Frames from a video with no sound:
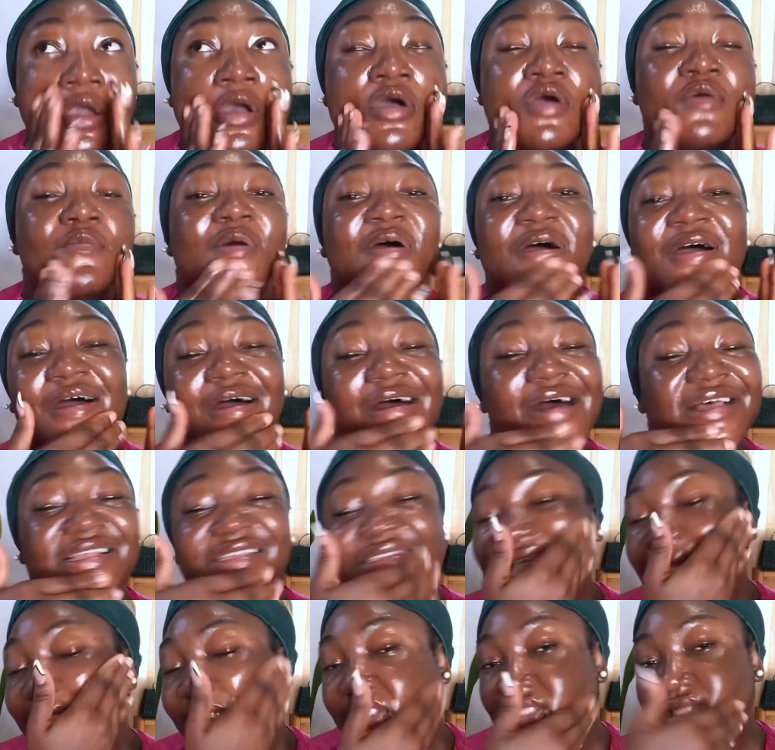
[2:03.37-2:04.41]
But
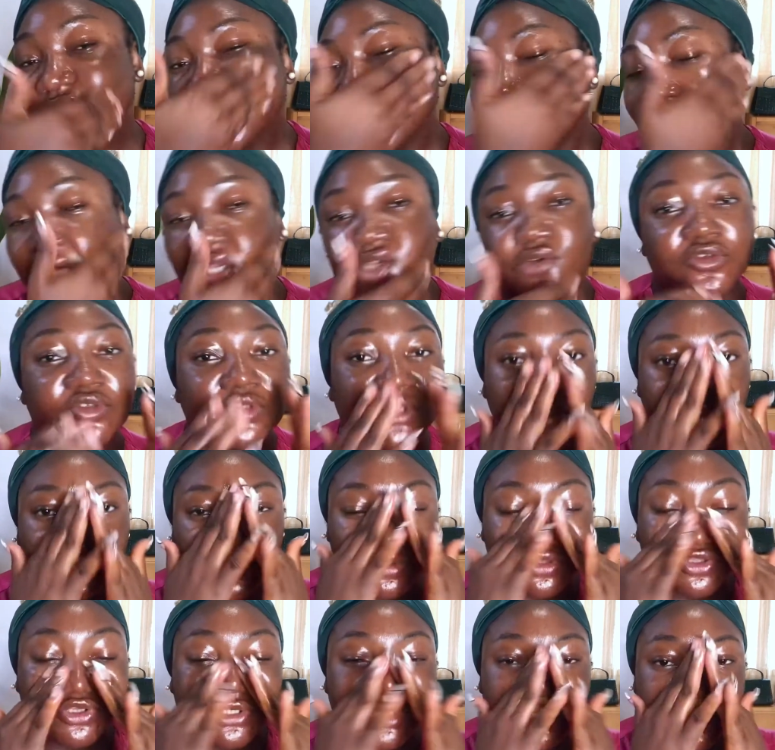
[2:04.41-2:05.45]
aside that, I do this for
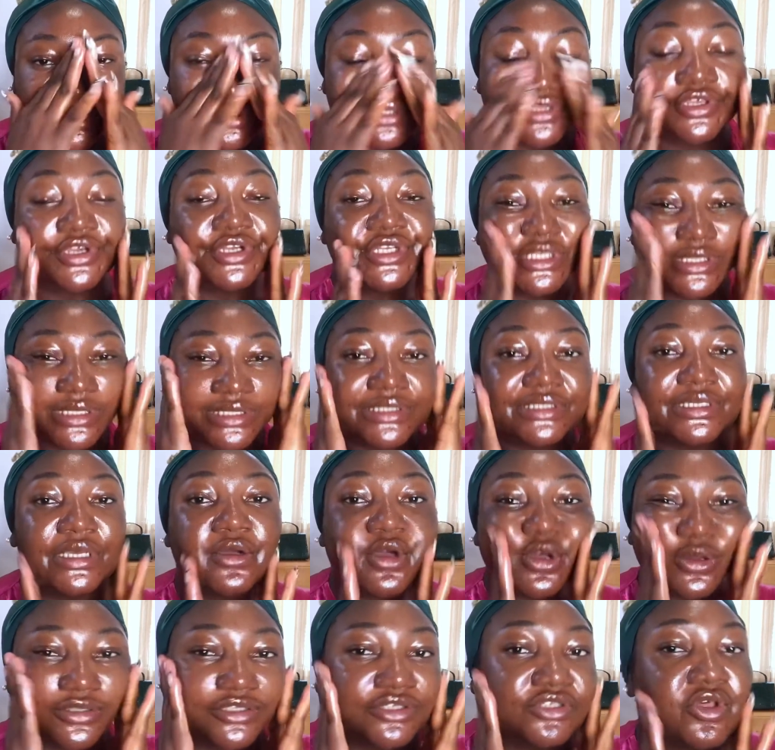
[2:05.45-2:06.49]
just 30
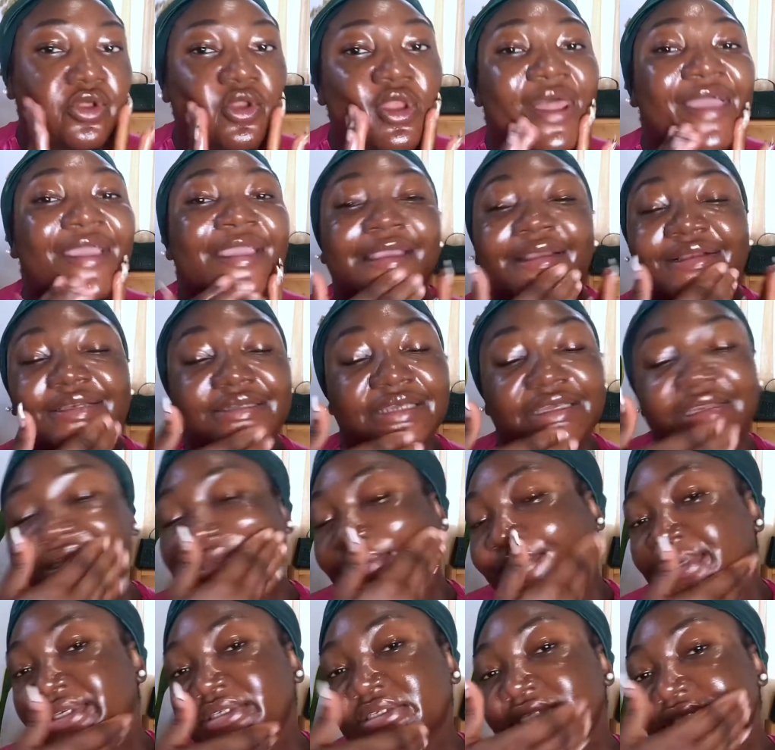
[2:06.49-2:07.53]
seconds on like a daily
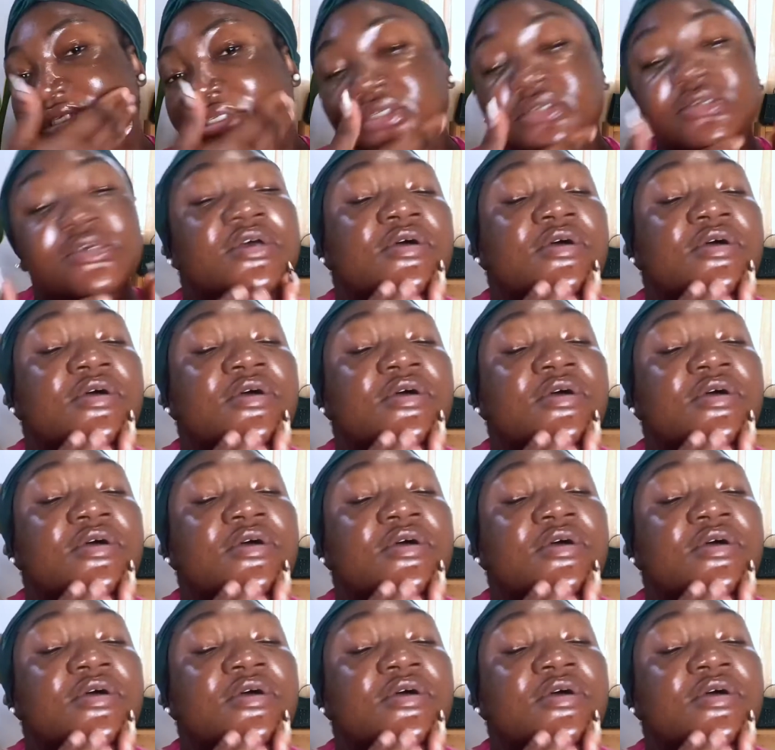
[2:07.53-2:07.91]
basis.